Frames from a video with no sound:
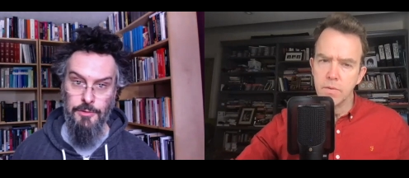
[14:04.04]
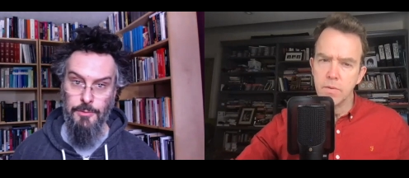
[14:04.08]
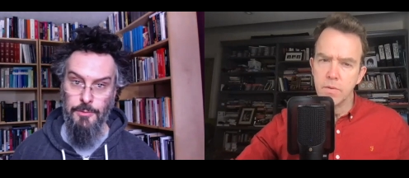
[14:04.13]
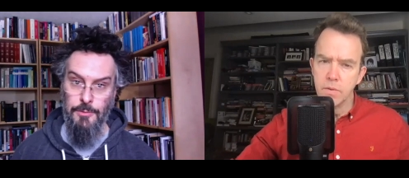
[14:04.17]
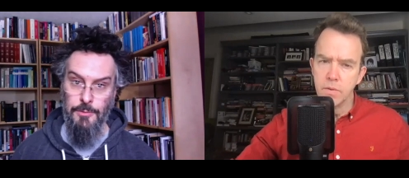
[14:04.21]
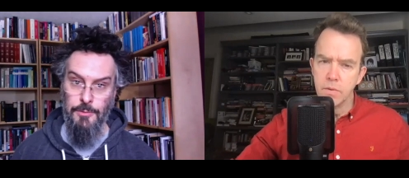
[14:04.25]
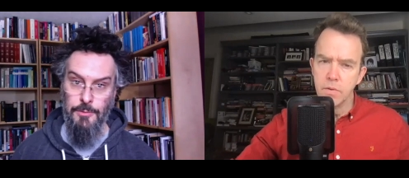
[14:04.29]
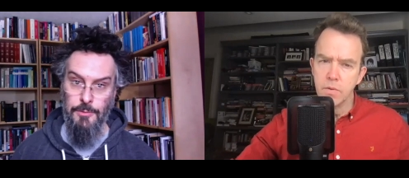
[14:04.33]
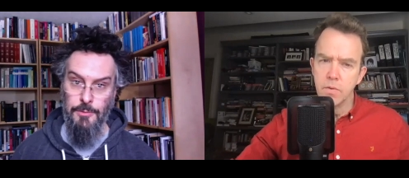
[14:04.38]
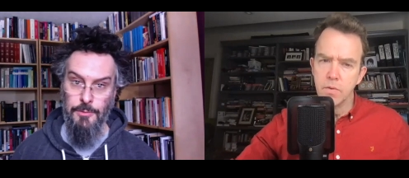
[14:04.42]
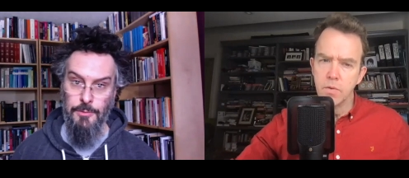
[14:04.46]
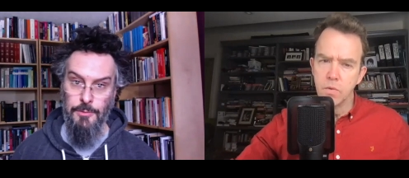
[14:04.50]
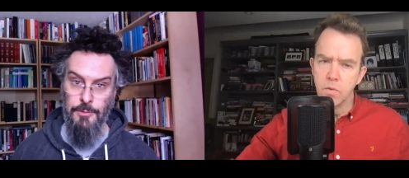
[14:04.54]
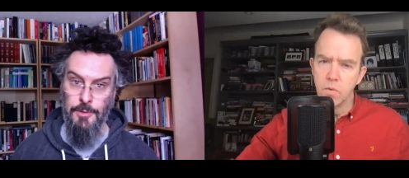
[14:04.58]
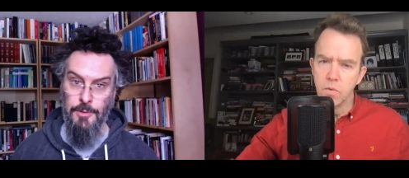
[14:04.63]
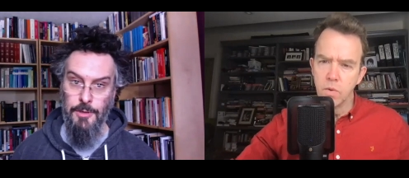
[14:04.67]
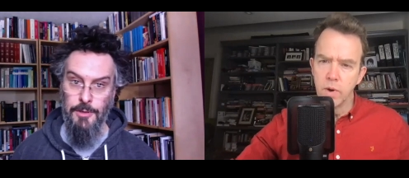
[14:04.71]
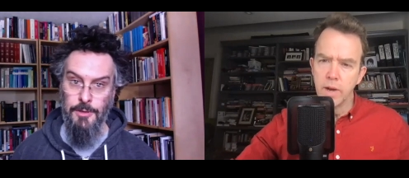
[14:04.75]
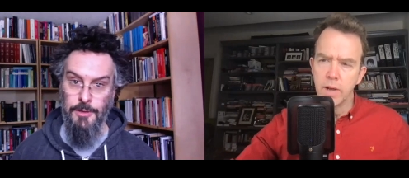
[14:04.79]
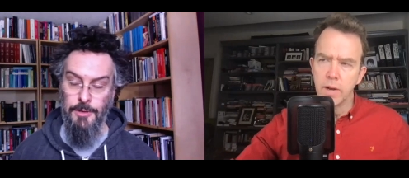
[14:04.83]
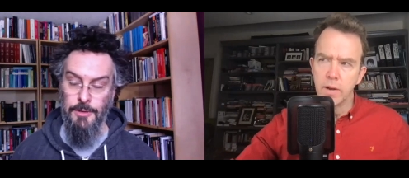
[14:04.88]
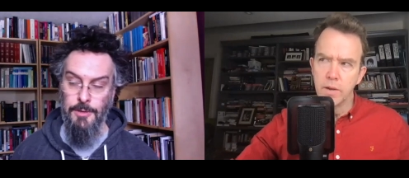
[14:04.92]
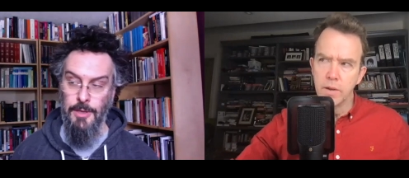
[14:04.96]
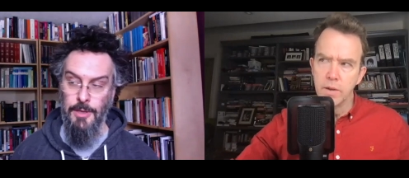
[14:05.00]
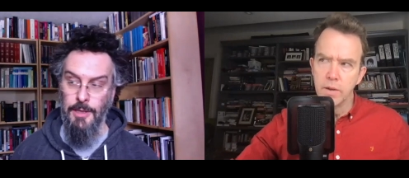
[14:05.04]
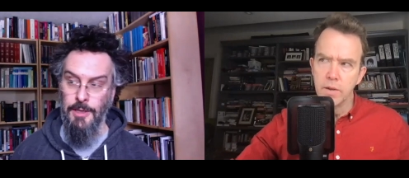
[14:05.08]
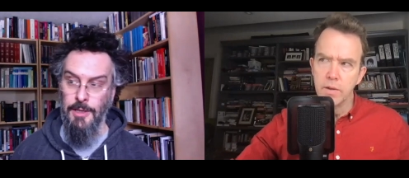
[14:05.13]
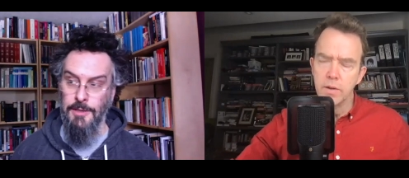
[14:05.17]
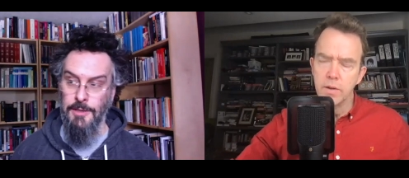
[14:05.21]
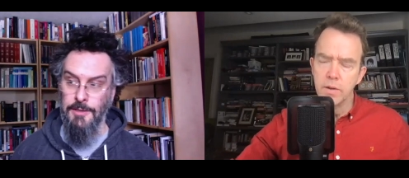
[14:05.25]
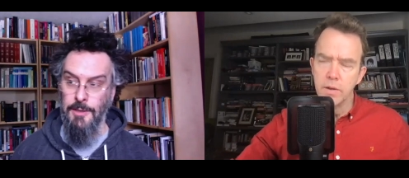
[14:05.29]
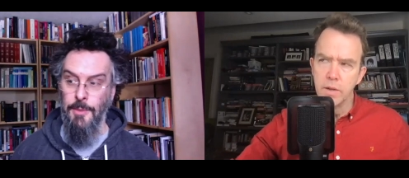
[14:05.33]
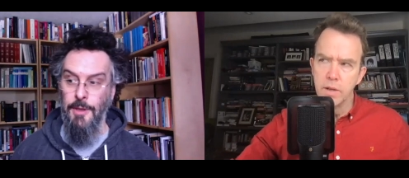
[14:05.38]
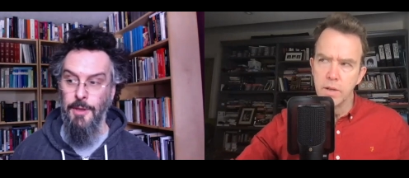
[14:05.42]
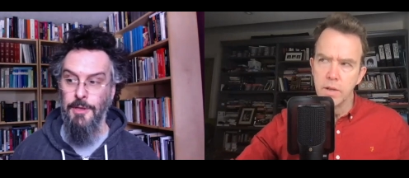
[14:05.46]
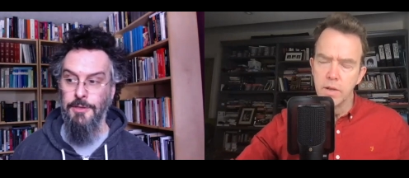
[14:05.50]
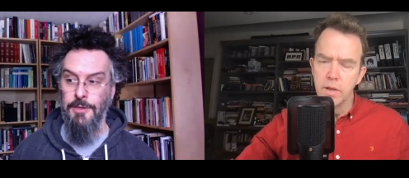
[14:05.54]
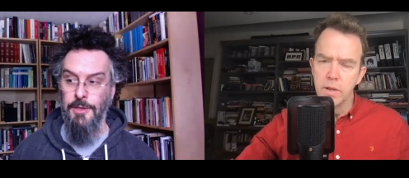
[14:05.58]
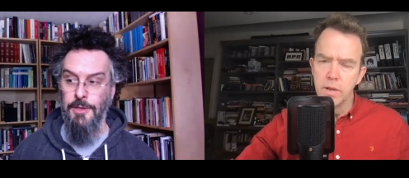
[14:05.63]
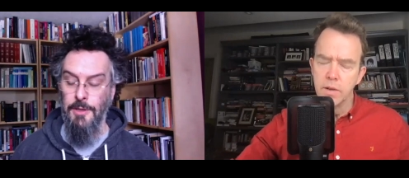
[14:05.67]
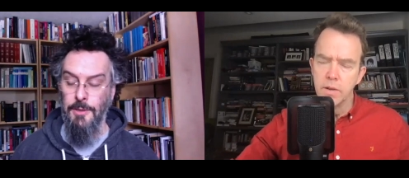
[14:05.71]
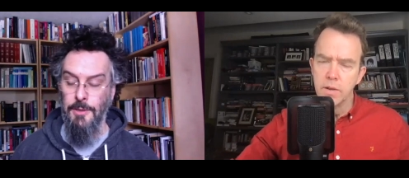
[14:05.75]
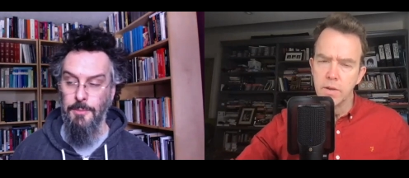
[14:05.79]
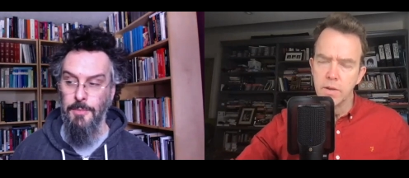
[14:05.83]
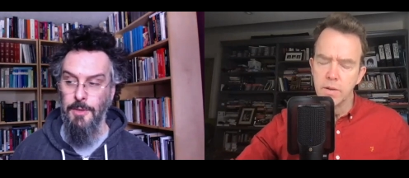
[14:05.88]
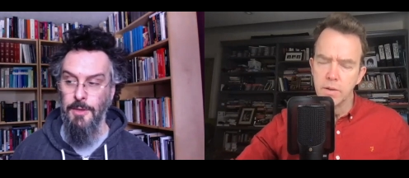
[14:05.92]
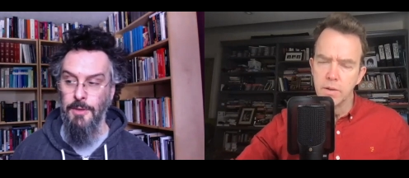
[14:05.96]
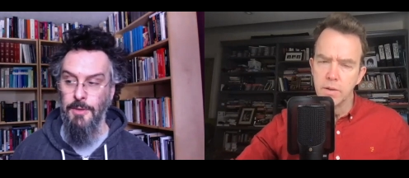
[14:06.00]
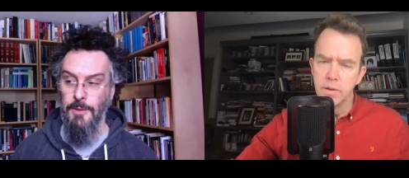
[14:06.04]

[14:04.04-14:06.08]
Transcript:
Speaker 1: work. Right. And as I mentioned in the